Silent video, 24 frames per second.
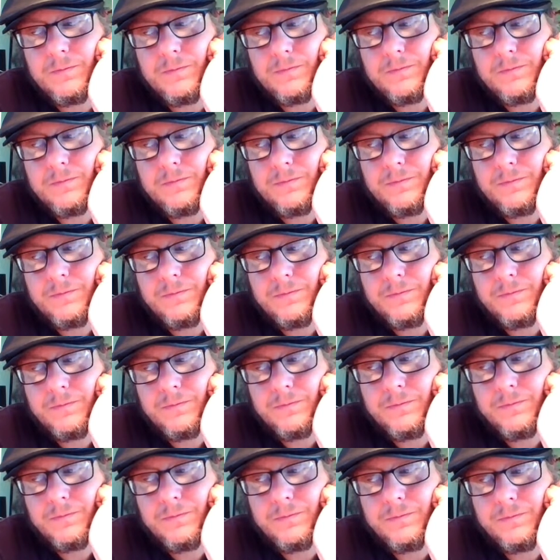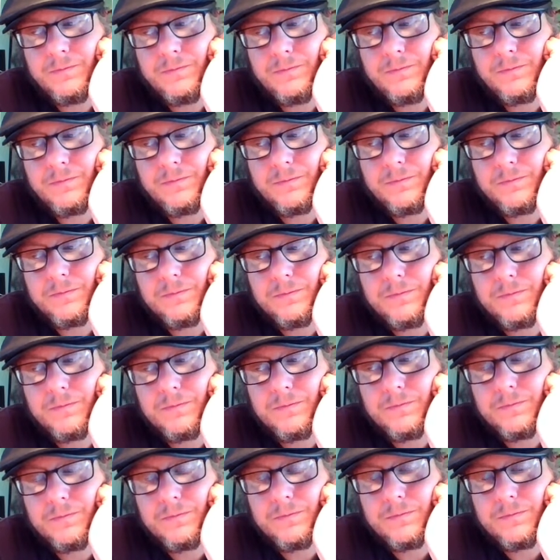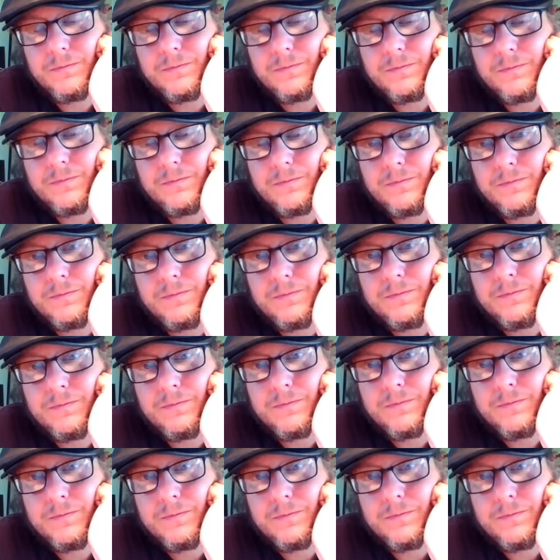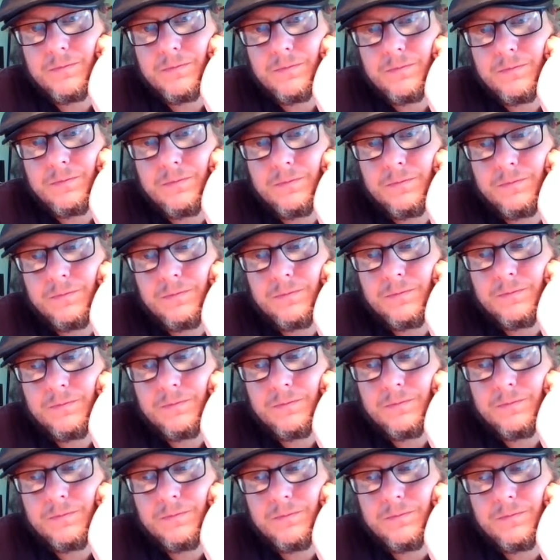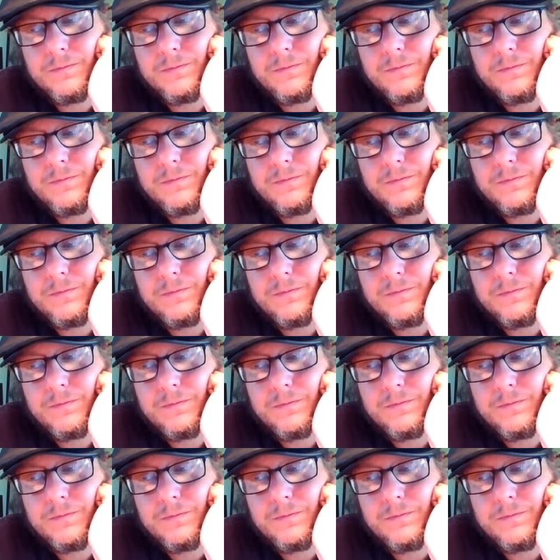The person shown says nothing.